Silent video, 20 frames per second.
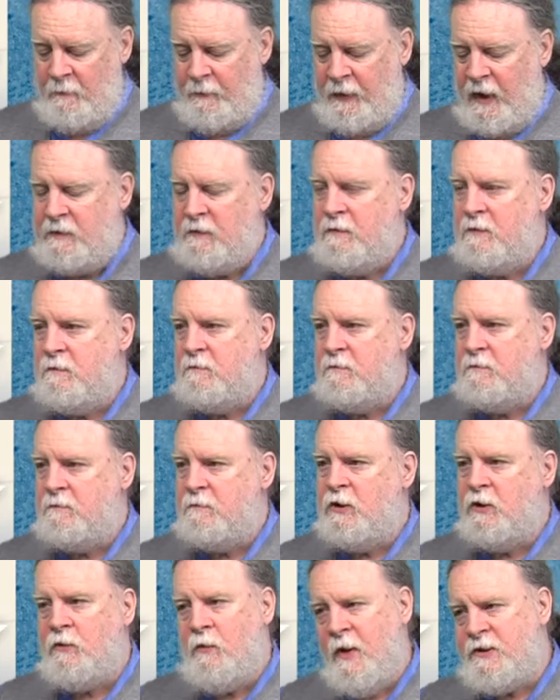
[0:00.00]
But
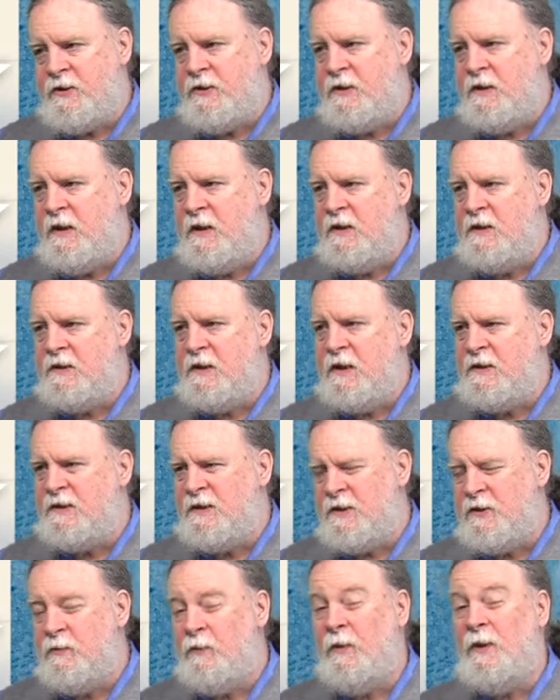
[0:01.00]
the question is, is
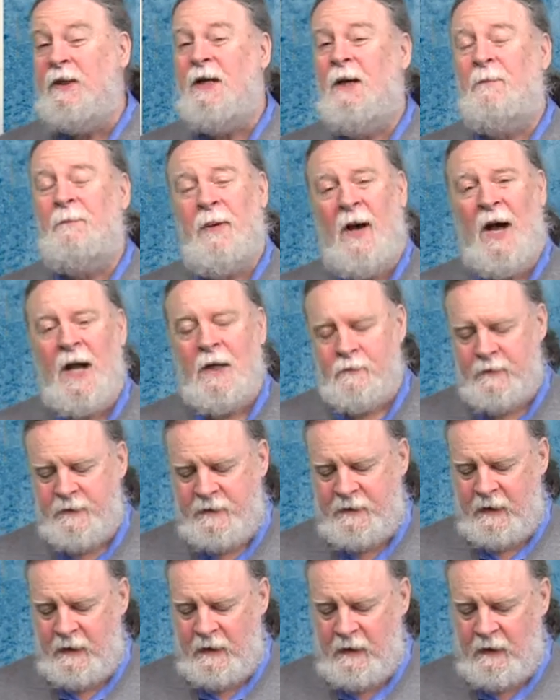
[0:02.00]
this really
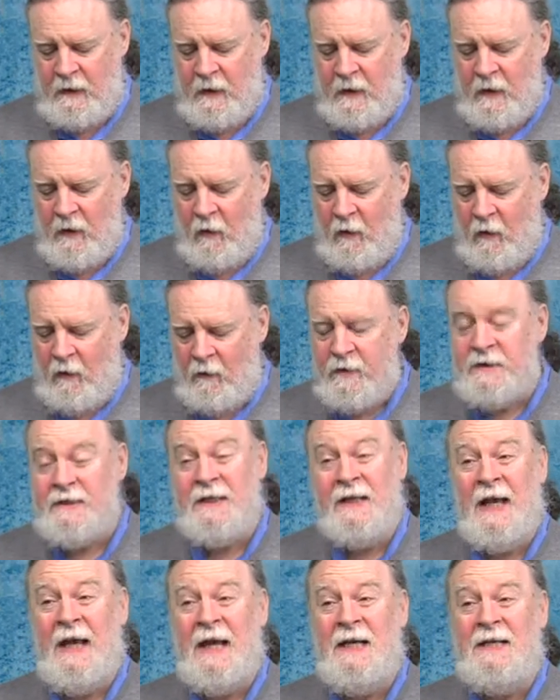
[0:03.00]
hypocrisy or is
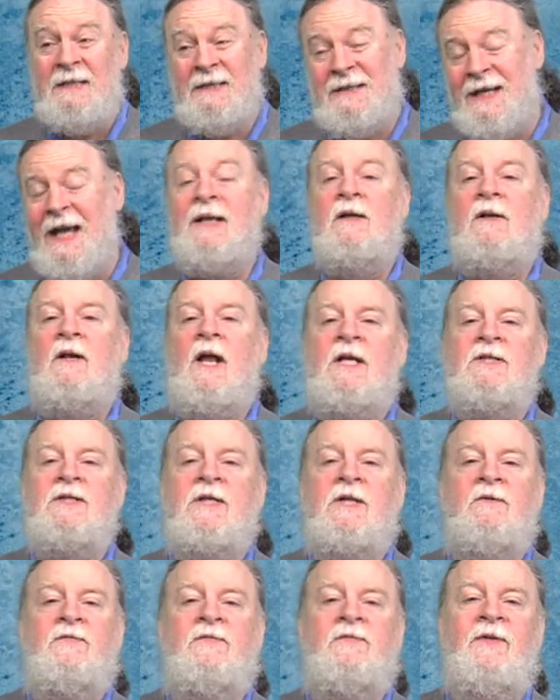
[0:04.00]
it a
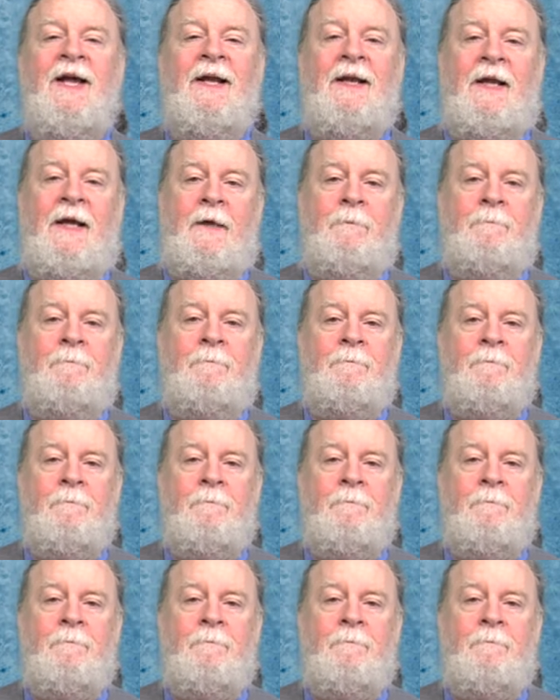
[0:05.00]
psychological failing?